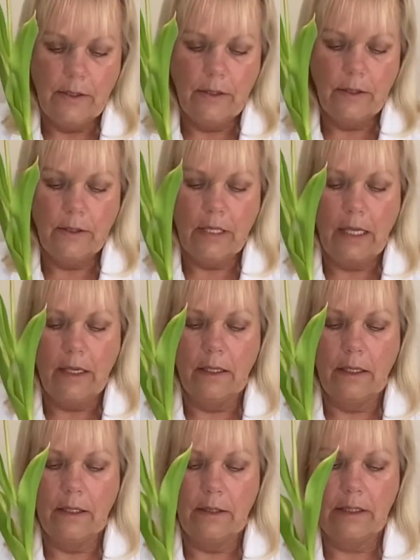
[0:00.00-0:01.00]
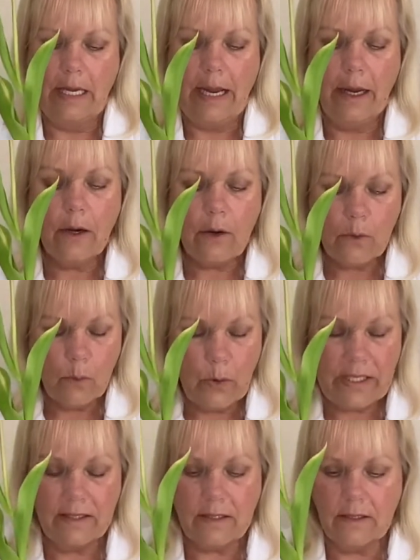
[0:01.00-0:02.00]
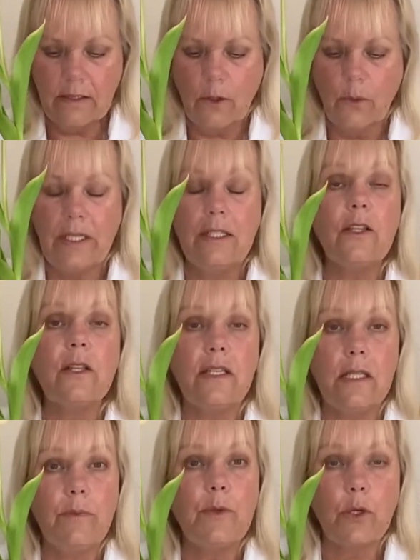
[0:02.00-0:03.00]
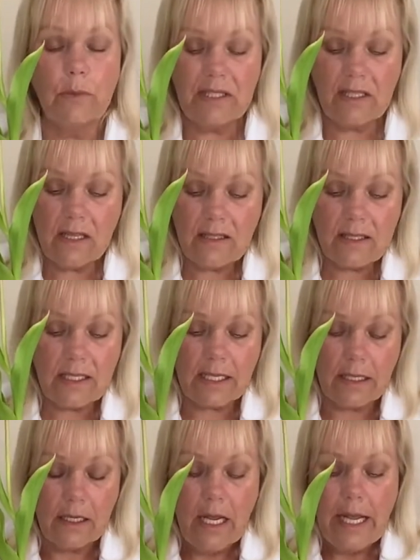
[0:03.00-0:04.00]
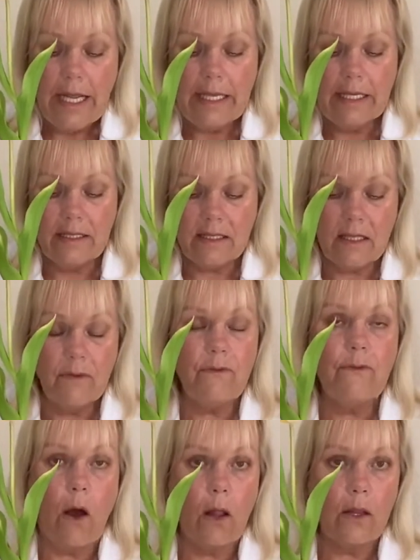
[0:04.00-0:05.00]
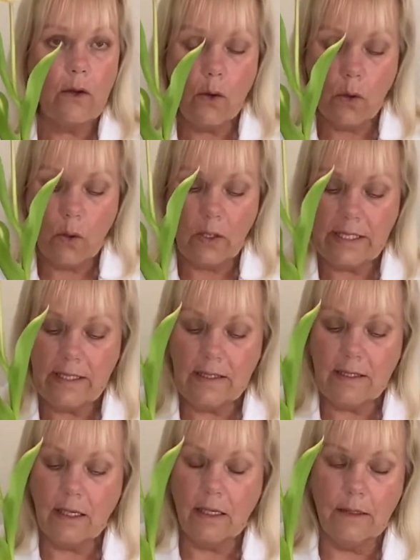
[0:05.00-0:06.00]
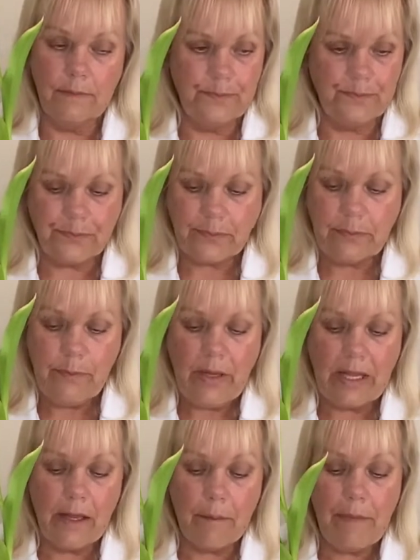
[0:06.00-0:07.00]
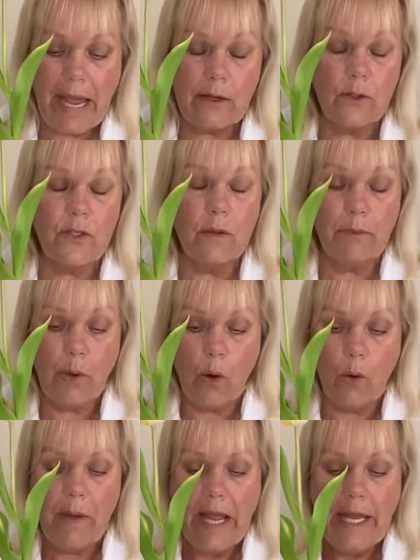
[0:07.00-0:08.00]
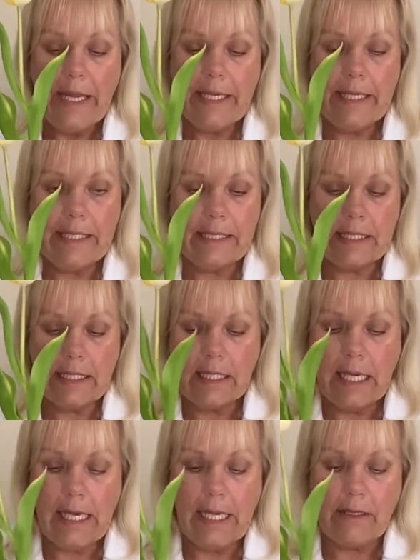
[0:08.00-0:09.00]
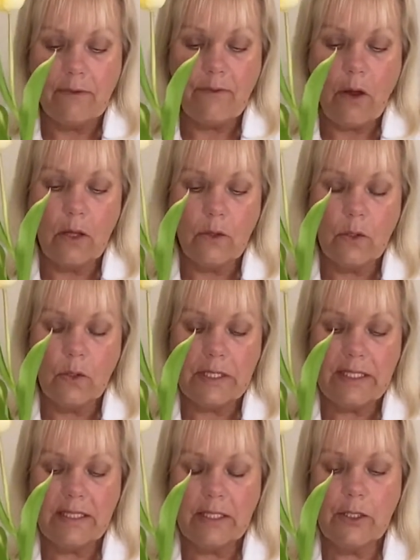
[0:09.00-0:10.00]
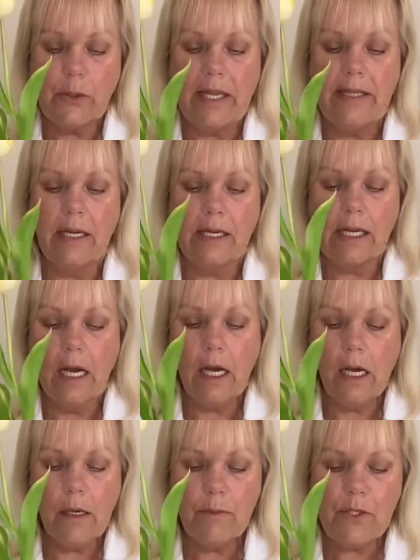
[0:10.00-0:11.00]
the hair, when it's, into the deep dermis of the skin, it's the follicle, it's that matters, the bulb, and the follicle is here, and then it comes